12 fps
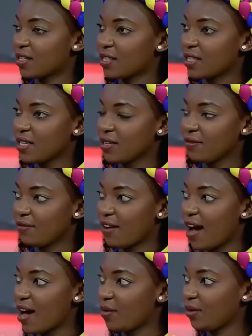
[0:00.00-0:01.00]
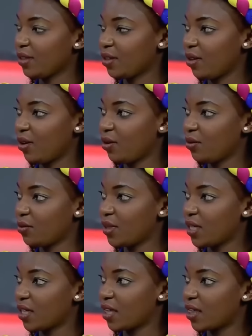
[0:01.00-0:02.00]
Steve, I will go
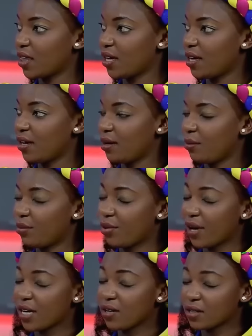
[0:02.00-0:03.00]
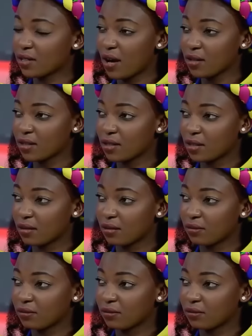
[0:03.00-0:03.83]
with Prego sauce.